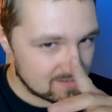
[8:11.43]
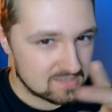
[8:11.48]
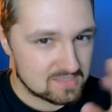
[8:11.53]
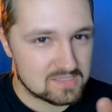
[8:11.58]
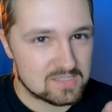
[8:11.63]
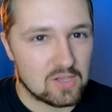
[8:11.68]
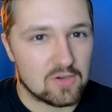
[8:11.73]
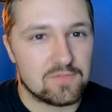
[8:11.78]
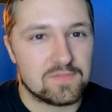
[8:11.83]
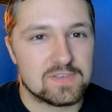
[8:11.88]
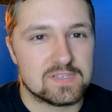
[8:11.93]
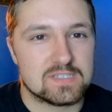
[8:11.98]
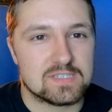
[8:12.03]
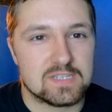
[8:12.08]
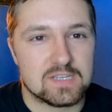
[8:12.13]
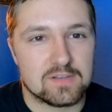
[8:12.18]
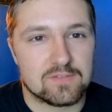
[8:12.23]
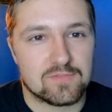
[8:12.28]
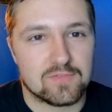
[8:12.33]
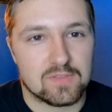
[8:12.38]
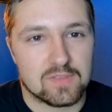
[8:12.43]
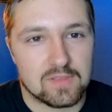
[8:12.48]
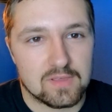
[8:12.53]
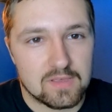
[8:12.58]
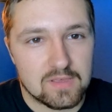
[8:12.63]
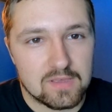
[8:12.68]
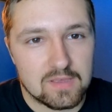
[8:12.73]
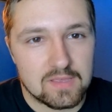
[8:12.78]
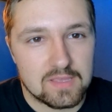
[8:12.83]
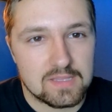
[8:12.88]
selfie stick for
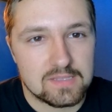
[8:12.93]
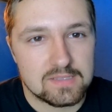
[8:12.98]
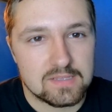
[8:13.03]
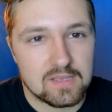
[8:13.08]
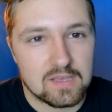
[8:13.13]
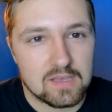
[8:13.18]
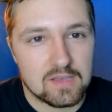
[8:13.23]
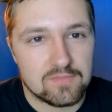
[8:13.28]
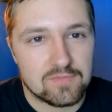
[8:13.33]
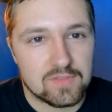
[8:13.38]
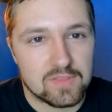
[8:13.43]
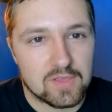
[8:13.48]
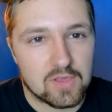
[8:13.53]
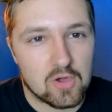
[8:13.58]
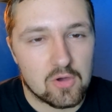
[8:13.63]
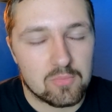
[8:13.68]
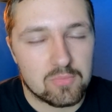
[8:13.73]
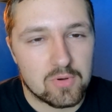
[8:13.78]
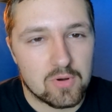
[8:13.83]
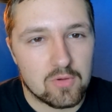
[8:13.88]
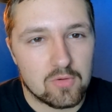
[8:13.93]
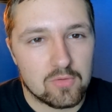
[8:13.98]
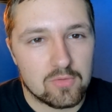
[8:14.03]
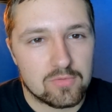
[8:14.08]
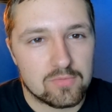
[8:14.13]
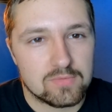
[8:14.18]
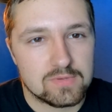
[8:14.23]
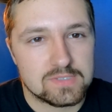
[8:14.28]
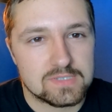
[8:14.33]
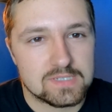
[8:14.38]
the GoPro
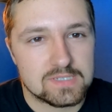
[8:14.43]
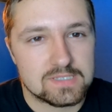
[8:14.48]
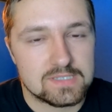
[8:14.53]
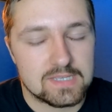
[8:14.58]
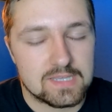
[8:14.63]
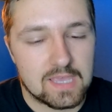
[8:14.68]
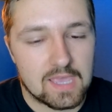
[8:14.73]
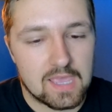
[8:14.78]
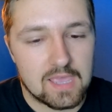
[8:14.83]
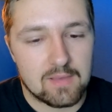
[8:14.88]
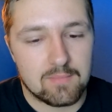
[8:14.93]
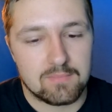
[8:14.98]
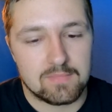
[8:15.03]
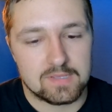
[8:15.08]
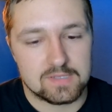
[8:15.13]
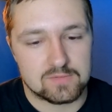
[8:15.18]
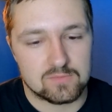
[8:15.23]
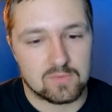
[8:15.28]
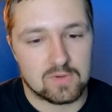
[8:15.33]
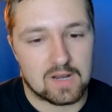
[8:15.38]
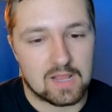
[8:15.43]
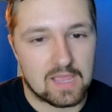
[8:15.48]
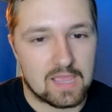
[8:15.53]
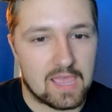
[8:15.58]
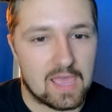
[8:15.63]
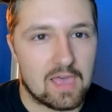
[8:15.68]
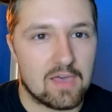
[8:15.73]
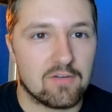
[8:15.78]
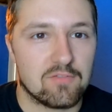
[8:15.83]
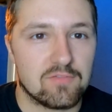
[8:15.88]
360 cam is what I
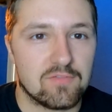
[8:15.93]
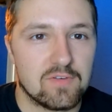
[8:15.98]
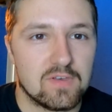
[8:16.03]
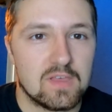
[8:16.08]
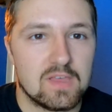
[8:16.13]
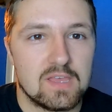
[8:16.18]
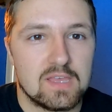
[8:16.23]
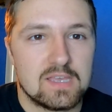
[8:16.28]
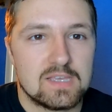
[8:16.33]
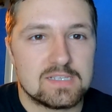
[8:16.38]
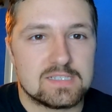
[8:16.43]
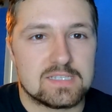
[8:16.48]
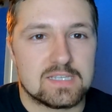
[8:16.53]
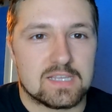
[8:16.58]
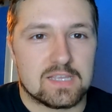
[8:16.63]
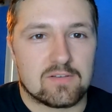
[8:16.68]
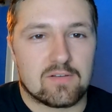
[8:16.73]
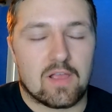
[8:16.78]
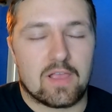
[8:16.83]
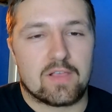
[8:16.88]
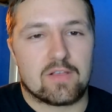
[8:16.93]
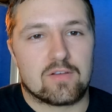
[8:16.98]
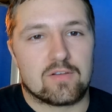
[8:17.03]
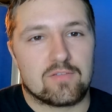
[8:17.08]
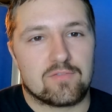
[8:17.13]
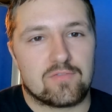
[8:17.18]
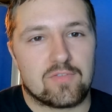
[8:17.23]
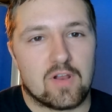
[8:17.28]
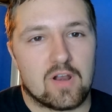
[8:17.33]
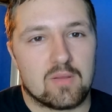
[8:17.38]
have sitting right here
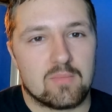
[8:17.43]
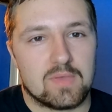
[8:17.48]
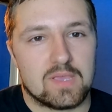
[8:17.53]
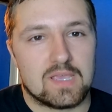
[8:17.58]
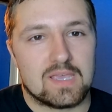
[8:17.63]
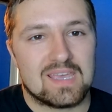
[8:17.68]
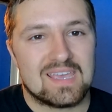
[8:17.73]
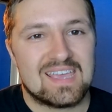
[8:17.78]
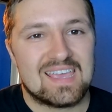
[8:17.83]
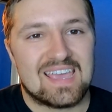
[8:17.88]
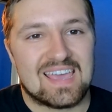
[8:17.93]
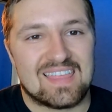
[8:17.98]
in front of me,